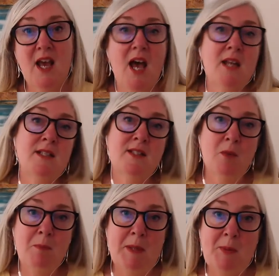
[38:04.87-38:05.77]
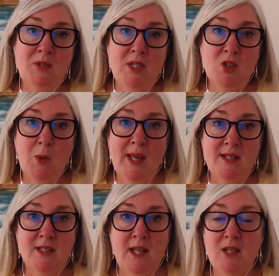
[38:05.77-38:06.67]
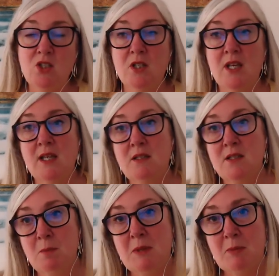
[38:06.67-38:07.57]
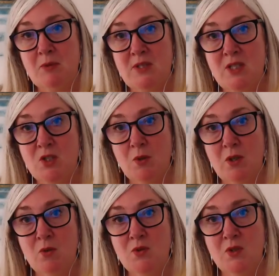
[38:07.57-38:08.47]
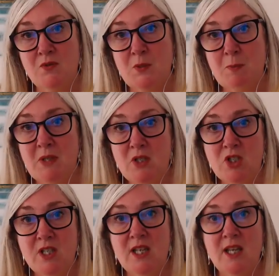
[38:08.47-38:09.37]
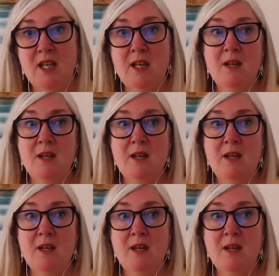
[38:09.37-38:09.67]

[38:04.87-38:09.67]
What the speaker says: And some people teach quite intellectually, and some people teach, you know, sort of spiritually.